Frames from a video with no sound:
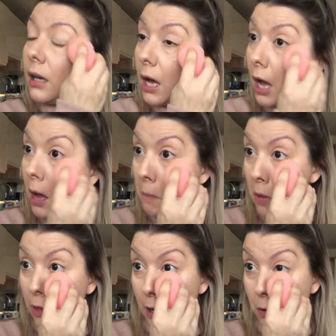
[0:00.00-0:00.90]

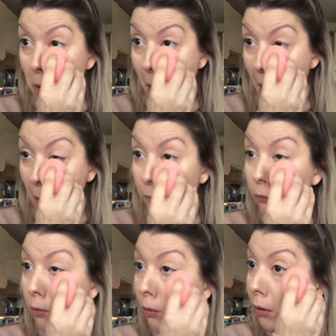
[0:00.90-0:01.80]
They're not
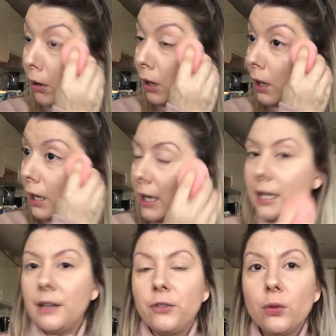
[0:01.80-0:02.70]
helpful.
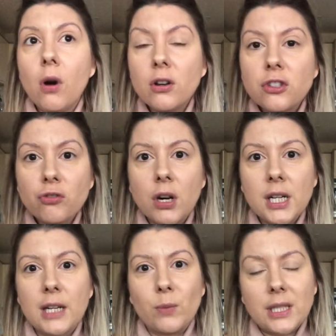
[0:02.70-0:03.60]
If you are
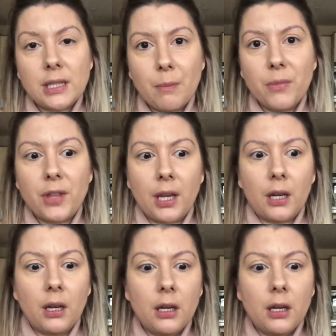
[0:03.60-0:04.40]
struggling with something